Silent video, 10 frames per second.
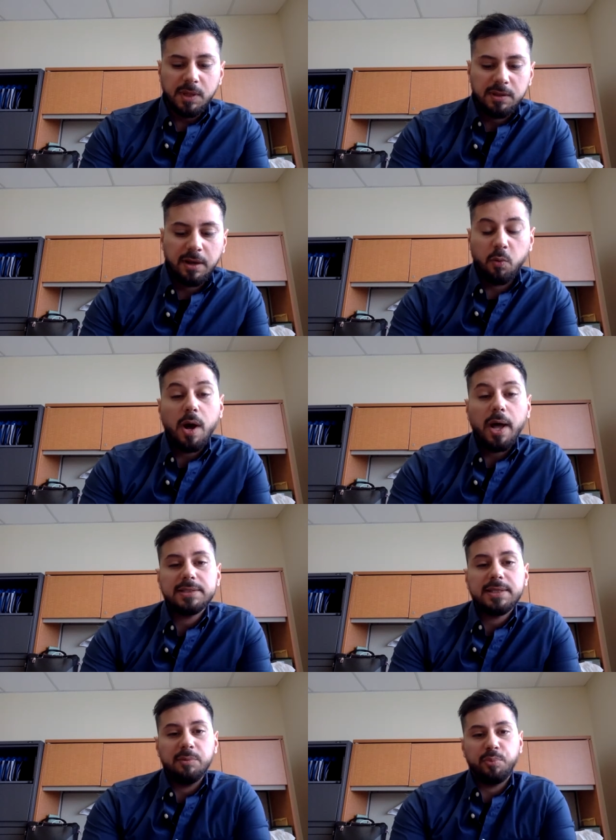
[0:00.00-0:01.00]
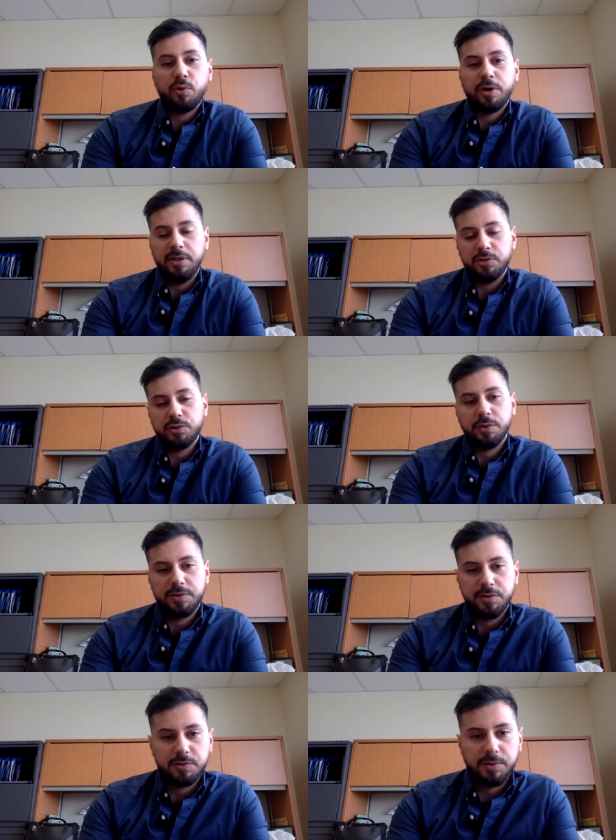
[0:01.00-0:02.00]
now why is that important in the insurance
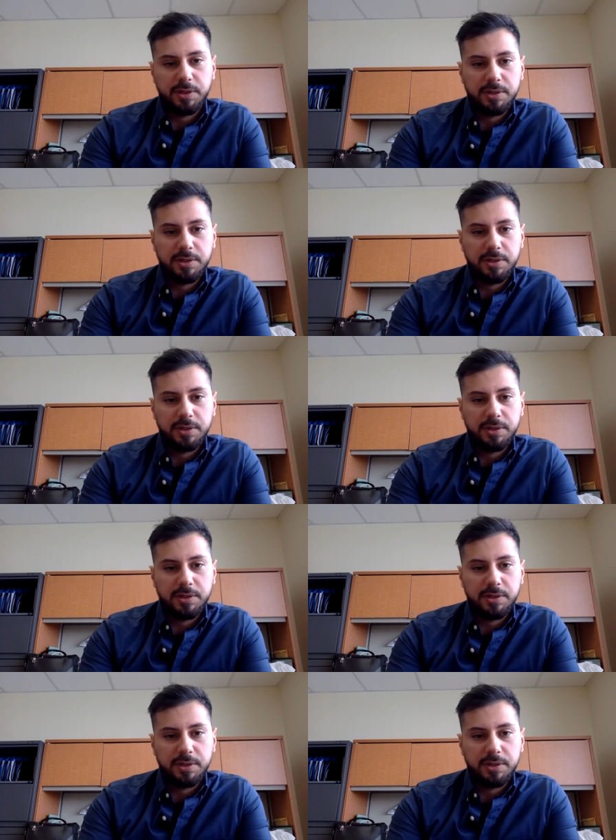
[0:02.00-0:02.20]
industry